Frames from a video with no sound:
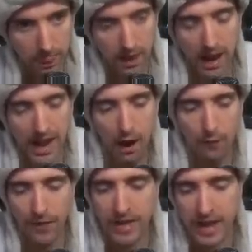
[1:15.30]
I
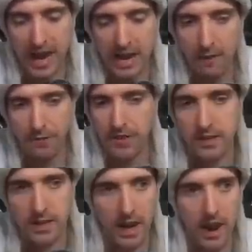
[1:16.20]
alpha! I alpha!
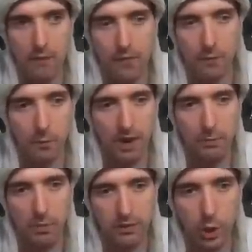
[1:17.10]
I alpha! What?
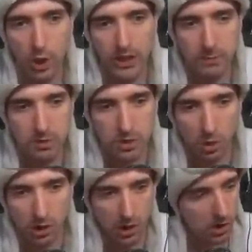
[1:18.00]
What took him so
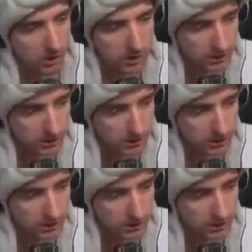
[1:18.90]
long?